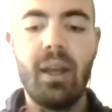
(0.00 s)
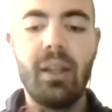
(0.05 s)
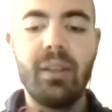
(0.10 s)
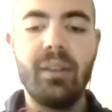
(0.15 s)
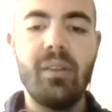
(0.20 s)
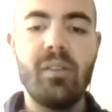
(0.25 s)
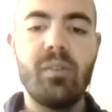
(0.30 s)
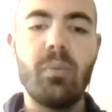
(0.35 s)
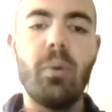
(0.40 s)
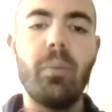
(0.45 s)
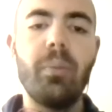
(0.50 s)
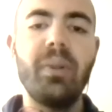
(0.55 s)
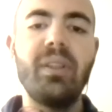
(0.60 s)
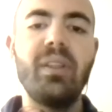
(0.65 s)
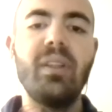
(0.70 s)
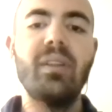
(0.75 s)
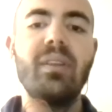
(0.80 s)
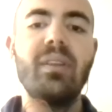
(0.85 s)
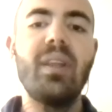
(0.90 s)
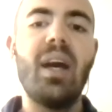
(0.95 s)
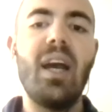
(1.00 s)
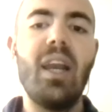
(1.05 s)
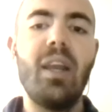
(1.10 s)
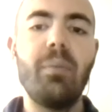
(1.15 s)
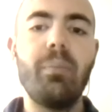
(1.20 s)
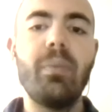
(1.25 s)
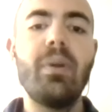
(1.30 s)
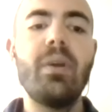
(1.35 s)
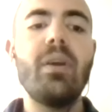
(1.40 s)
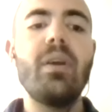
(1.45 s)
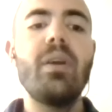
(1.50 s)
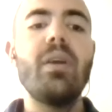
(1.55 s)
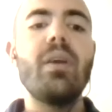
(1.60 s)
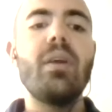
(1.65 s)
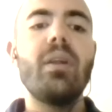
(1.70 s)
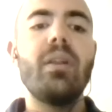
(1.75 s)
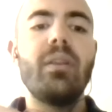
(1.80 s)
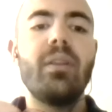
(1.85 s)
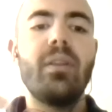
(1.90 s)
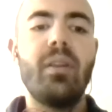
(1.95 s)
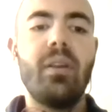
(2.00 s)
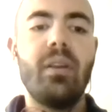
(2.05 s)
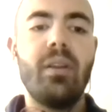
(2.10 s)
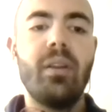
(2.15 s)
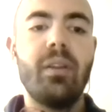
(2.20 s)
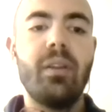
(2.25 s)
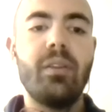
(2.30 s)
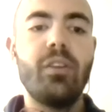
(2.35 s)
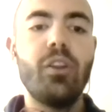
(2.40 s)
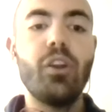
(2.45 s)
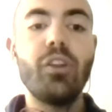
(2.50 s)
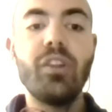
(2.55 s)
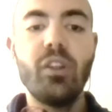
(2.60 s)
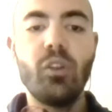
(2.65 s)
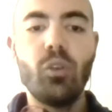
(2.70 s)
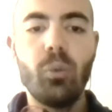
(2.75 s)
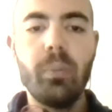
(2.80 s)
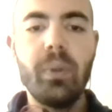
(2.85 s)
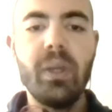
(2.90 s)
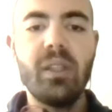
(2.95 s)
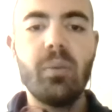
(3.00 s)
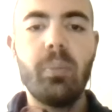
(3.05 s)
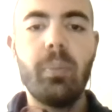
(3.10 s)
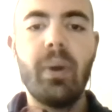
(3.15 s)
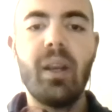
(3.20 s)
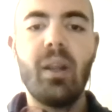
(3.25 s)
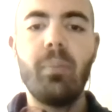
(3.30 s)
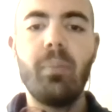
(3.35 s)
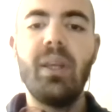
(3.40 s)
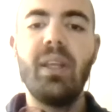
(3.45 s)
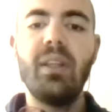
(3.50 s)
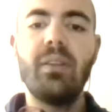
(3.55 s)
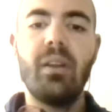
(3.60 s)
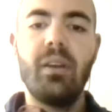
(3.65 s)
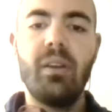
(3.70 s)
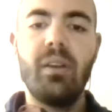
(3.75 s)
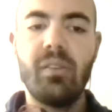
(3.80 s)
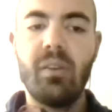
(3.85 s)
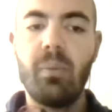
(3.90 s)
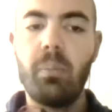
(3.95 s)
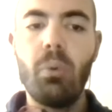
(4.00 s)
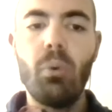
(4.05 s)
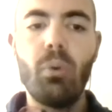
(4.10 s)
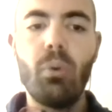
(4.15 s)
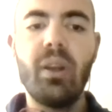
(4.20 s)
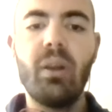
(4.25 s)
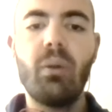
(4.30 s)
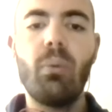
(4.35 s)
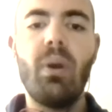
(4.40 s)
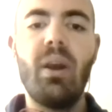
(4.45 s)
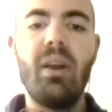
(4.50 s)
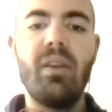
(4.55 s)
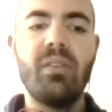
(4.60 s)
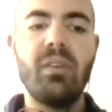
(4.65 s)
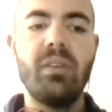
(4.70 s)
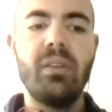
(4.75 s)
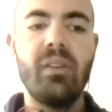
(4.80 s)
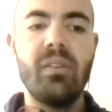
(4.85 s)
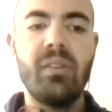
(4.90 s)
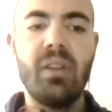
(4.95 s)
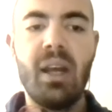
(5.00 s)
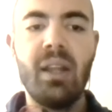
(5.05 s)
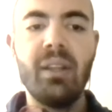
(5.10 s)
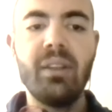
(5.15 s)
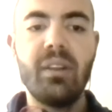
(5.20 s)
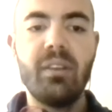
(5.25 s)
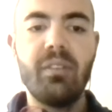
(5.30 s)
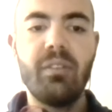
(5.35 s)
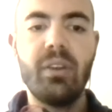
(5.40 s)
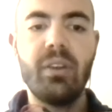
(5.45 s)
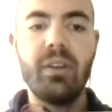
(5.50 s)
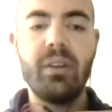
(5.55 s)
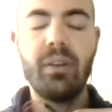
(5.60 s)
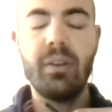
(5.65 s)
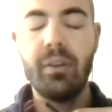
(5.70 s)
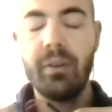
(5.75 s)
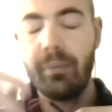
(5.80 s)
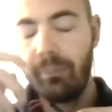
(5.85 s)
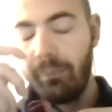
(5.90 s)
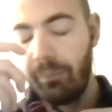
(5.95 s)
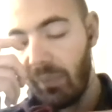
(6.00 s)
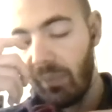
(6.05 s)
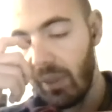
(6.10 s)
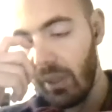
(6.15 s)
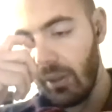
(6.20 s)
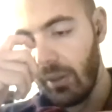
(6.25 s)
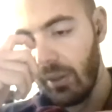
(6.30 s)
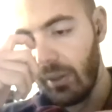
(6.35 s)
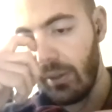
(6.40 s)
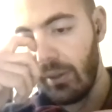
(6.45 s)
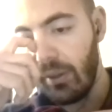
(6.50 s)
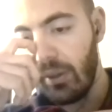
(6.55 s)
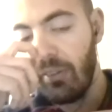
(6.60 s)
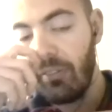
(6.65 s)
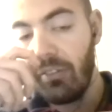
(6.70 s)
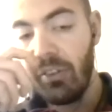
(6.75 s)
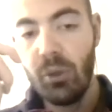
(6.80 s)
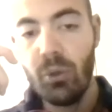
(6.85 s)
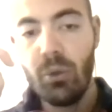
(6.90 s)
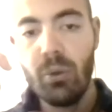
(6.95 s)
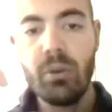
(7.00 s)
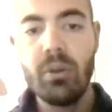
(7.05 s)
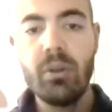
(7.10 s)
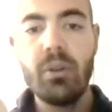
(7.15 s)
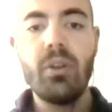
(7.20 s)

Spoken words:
this moment in time, the 32-bit parameter is a pull request that is under the review,